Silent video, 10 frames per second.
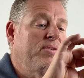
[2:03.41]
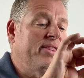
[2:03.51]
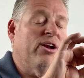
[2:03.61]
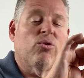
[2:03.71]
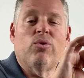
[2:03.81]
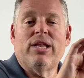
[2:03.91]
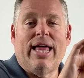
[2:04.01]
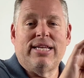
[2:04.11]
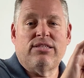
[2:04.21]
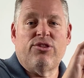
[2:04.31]
and they don't
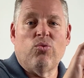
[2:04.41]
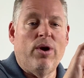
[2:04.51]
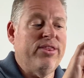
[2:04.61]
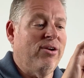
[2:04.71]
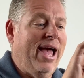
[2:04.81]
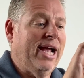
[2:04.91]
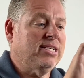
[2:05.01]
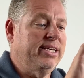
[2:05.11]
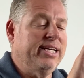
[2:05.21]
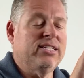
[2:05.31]
realize that the way they're
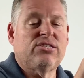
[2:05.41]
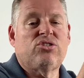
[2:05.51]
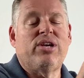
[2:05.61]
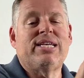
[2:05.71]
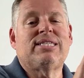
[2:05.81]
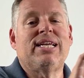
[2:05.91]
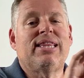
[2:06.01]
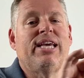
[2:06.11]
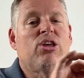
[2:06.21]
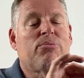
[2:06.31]
acting is chasing
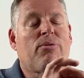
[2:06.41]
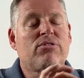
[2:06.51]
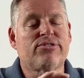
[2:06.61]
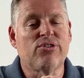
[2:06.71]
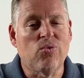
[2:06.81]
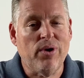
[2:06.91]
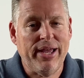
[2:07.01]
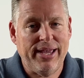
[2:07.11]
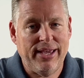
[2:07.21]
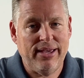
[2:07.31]
the other person
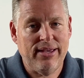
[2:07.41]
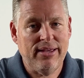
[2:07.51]
away.